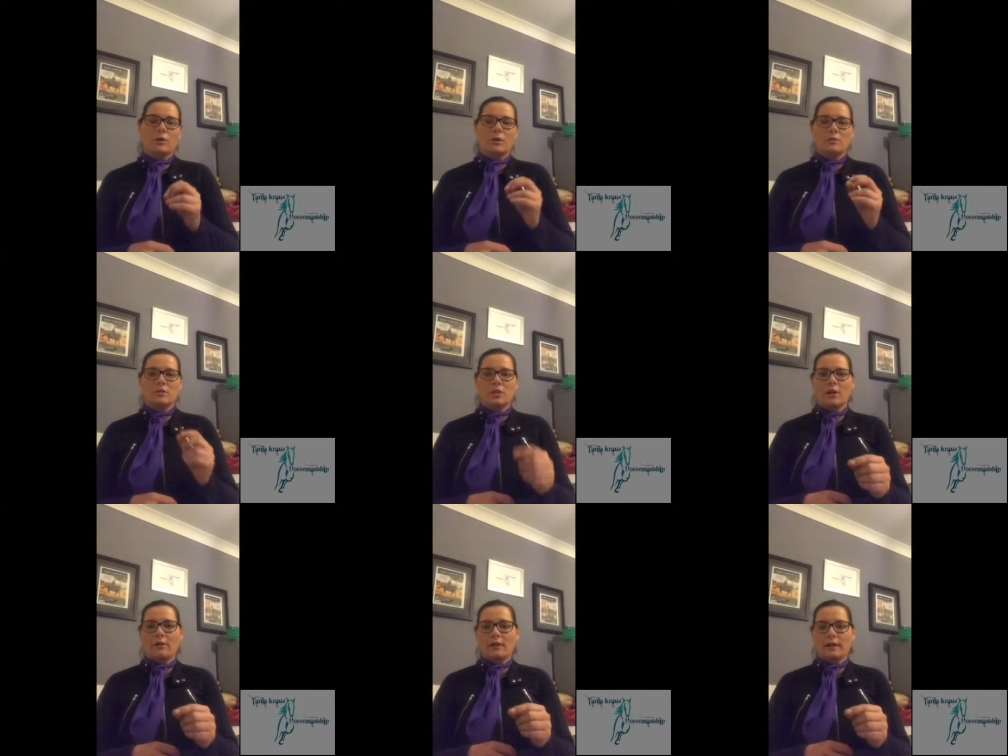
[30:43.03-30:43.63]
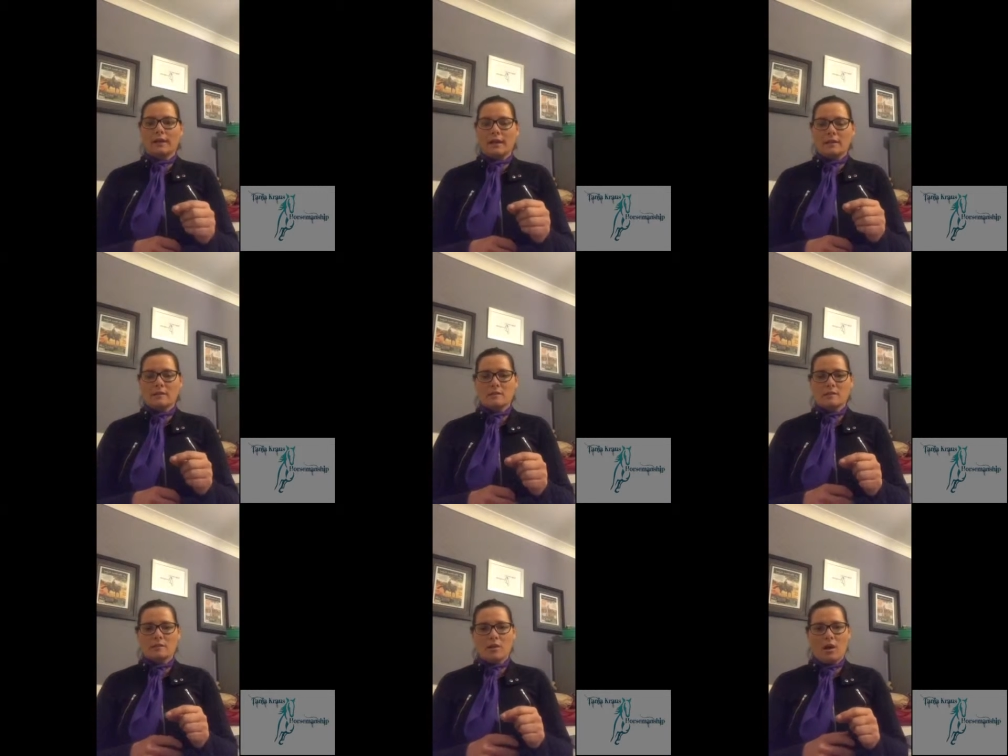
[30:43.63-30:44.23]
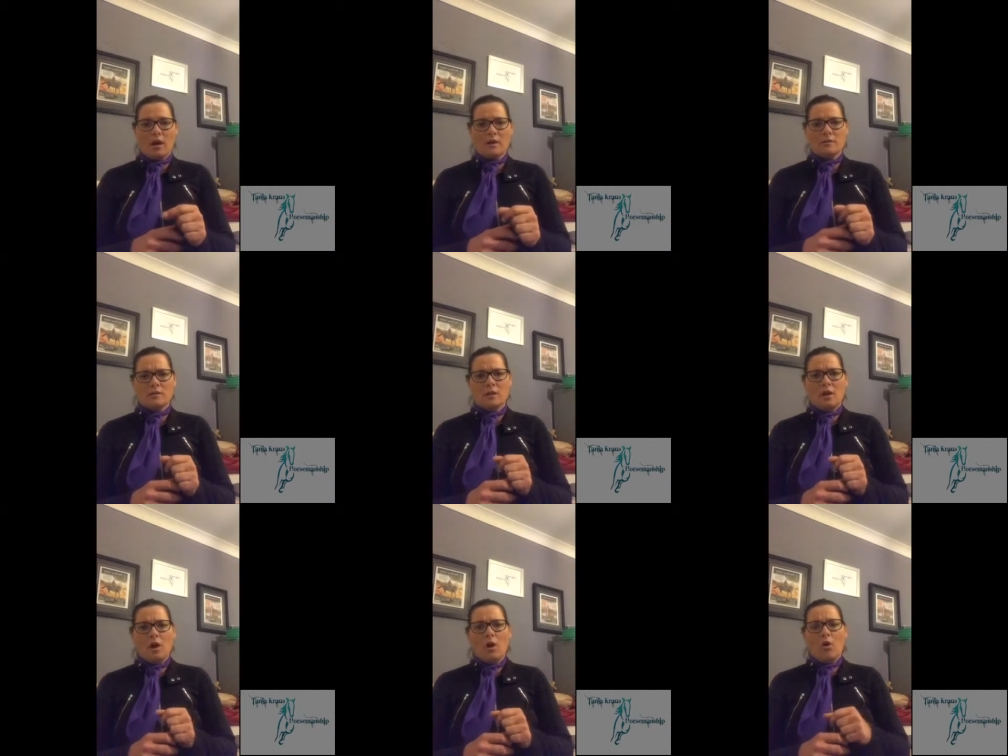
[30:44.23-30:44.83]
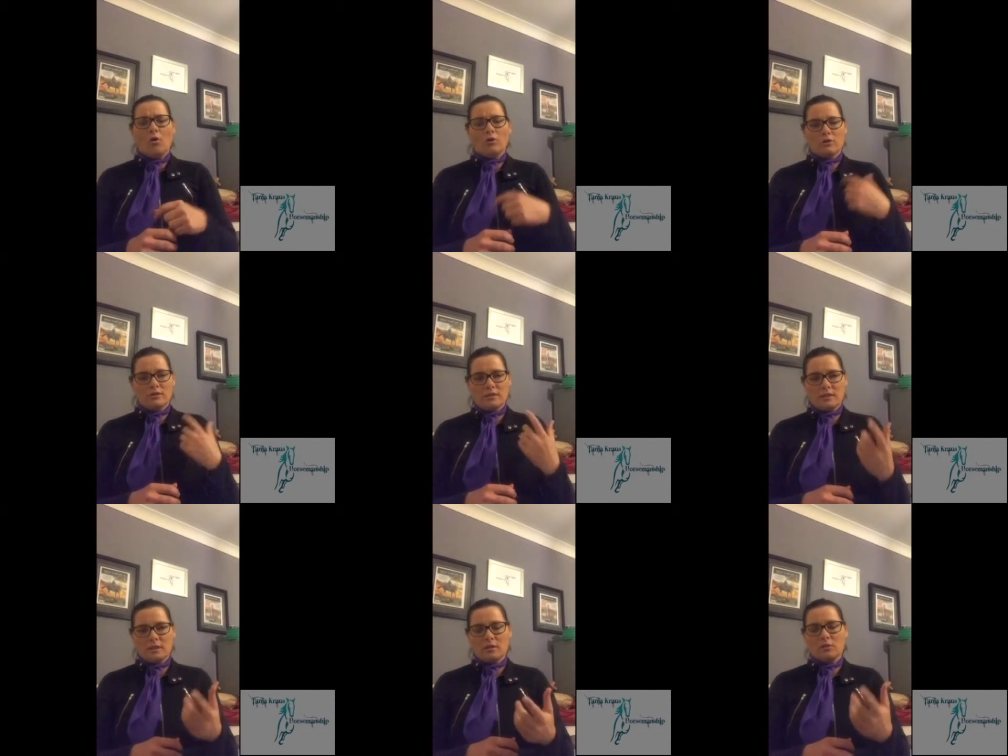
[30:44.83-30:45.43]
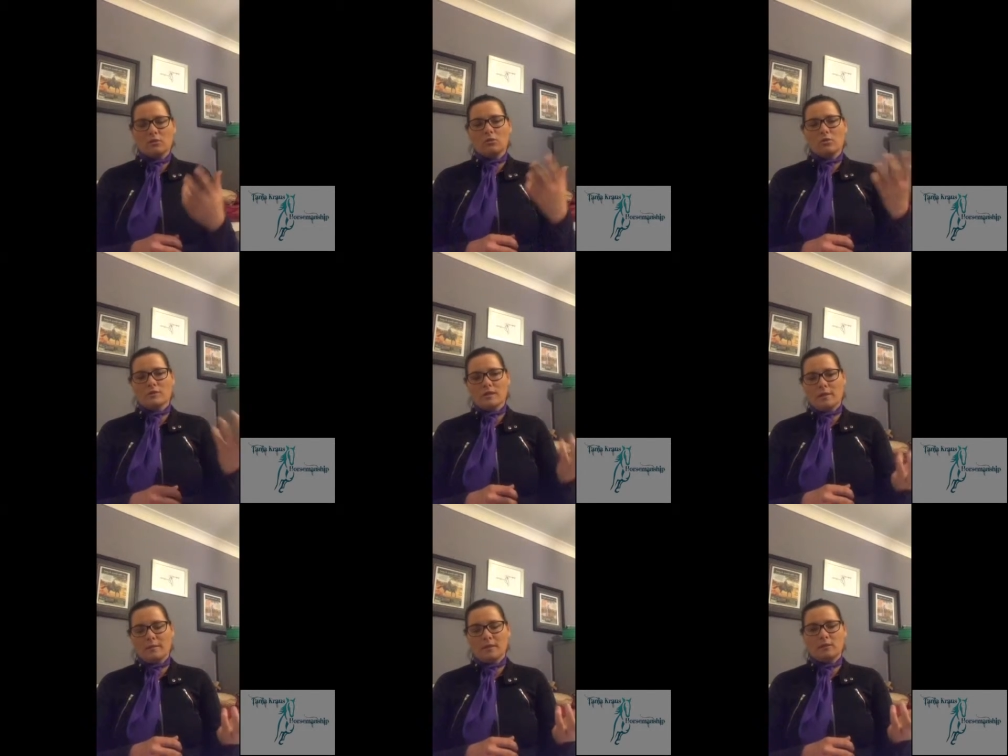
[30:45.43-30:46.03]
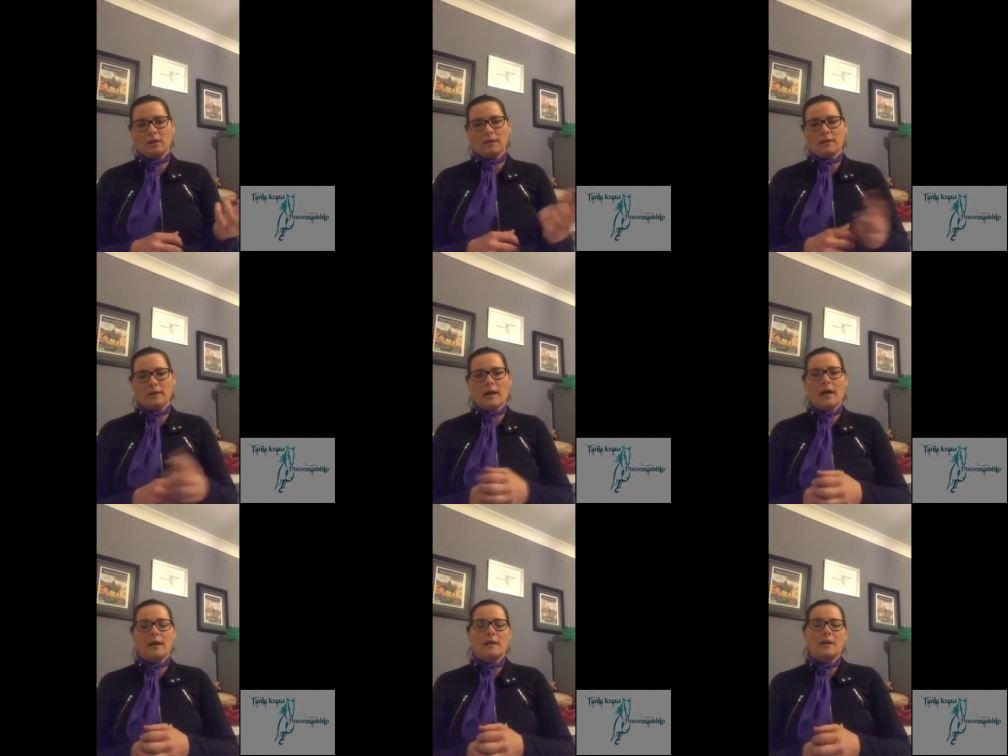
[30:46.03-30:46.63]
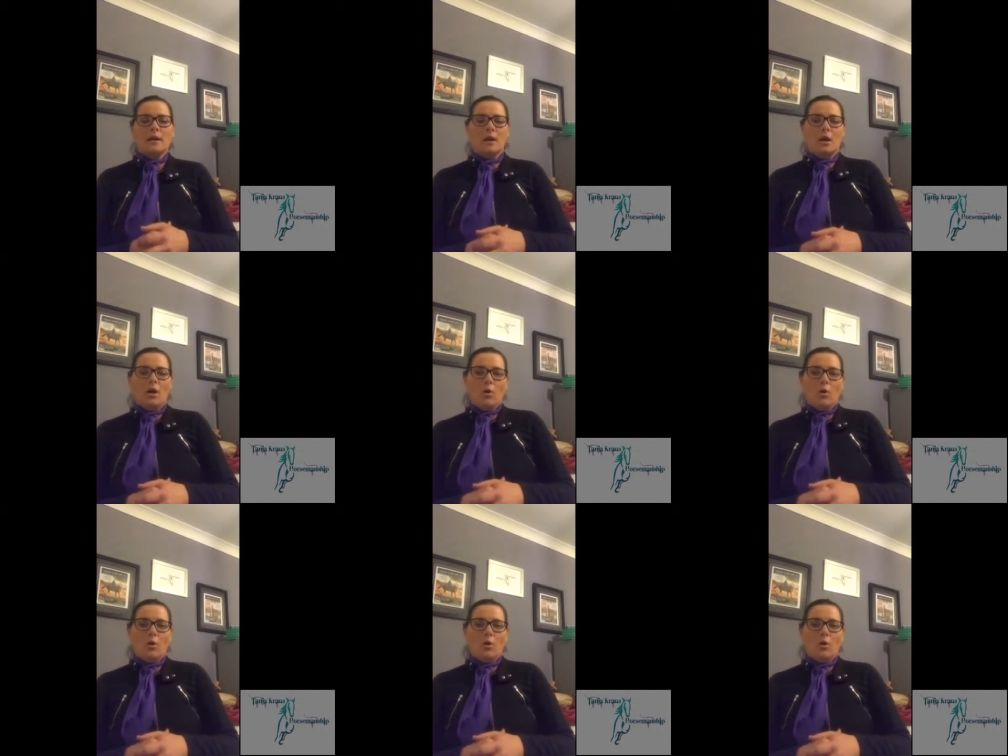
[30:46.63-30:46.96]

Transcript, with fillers: when I'm sharing an exercise or a skill or something like that